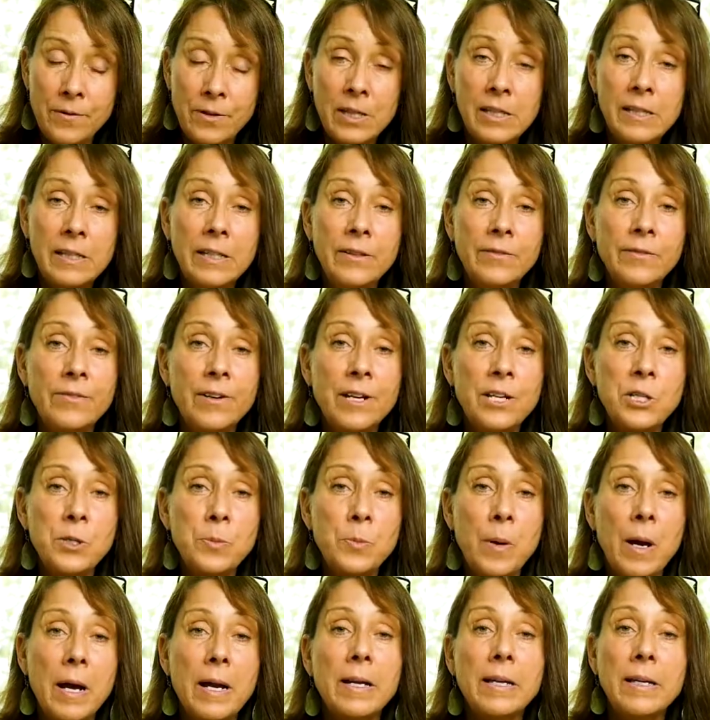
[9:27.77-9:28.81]
a clean, fresh
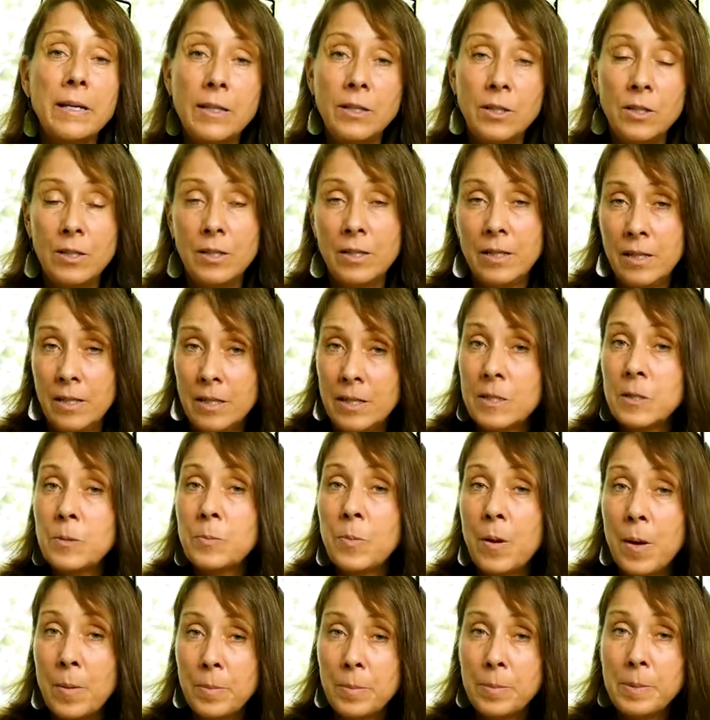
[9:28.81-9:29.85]
body, it's
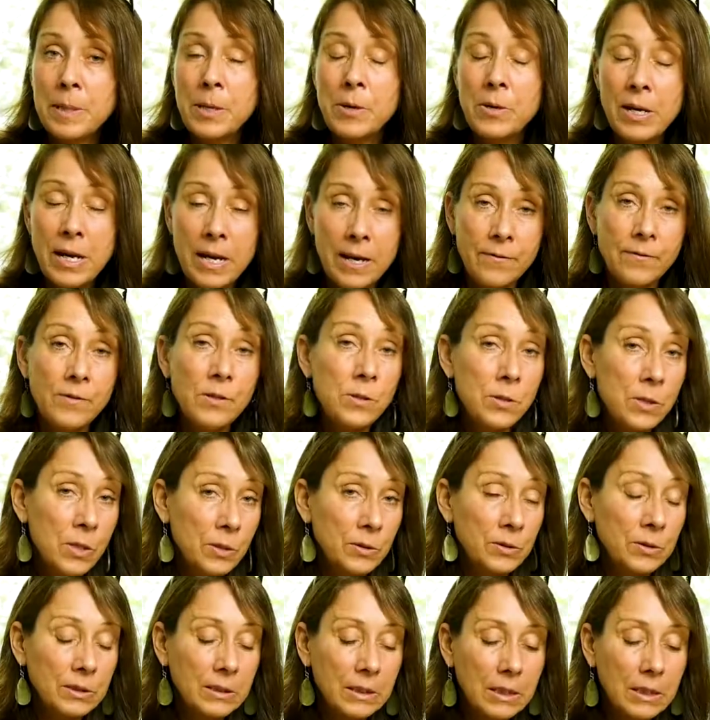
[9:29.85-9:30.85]
probably okay if you don't.